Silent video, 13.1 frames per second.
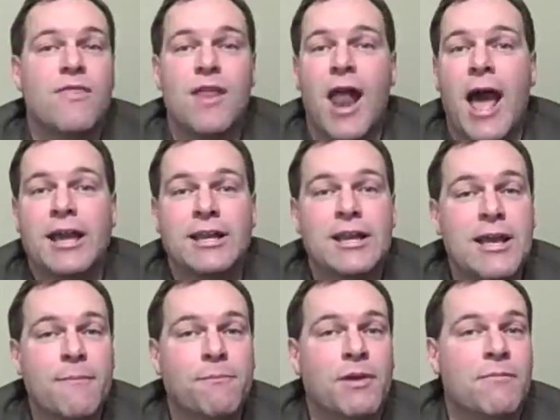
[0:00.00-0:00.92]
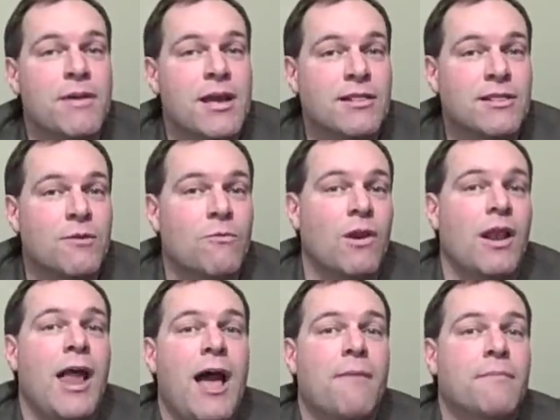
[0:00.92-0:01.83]
that I could implement that would
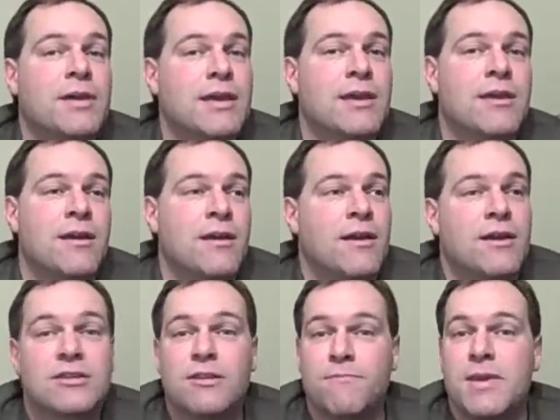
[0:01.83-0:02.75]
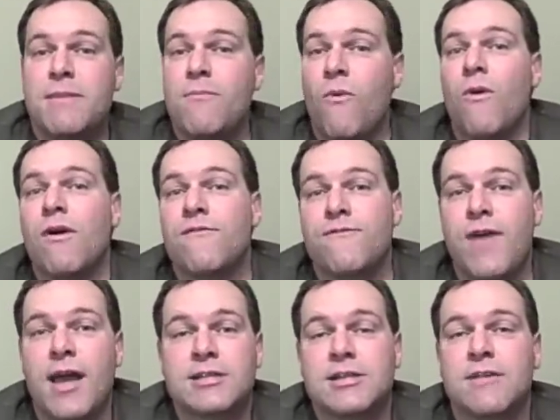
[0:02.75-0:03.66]
allow me to be more
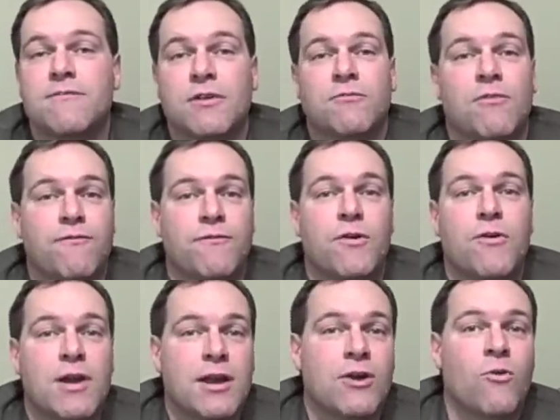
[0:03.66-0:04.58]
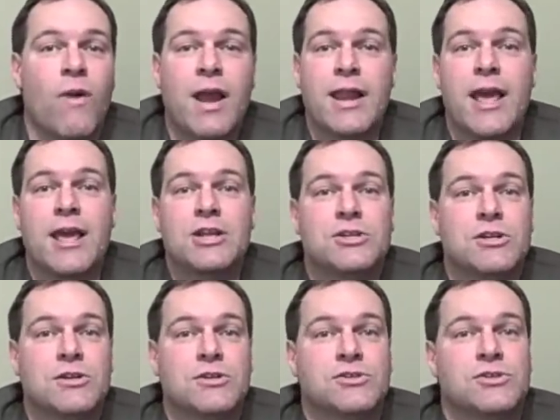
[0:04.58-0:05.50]
effective in referring great
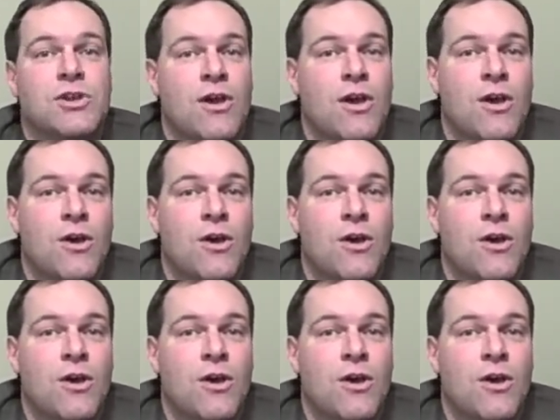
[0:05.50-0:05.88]
agents